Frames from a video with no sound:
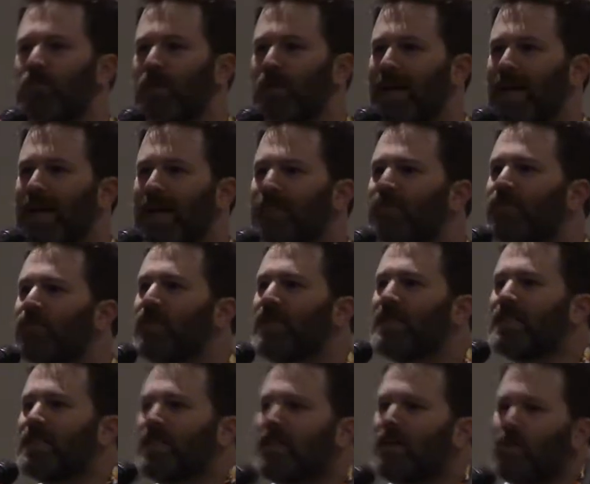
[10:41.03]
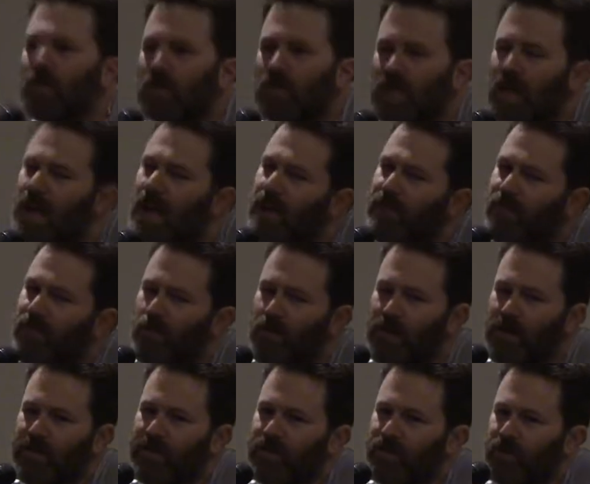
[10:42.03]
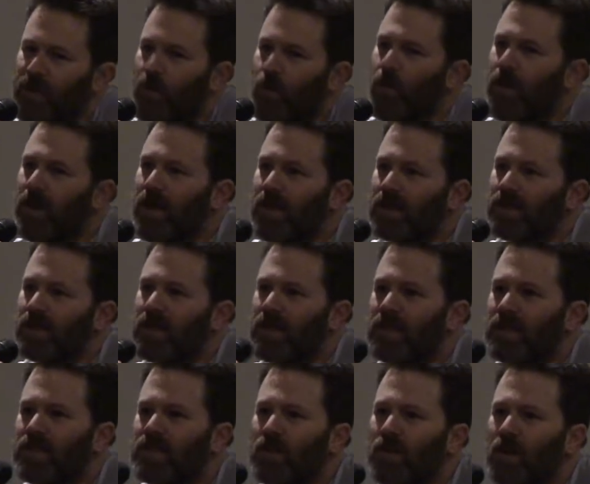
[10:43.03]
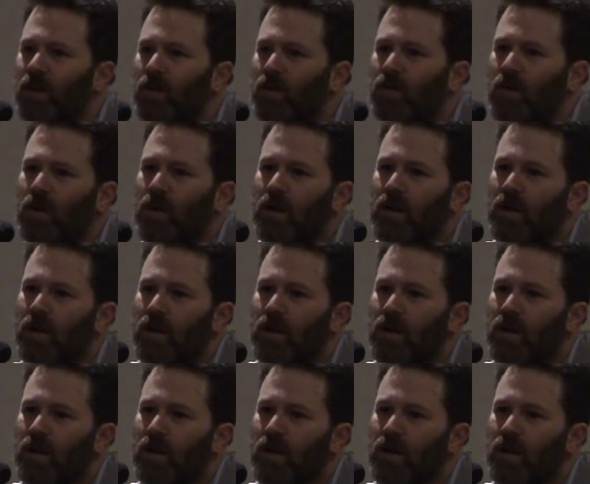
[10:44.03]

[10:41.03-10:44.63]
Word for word: book every single day for about three weeks, and so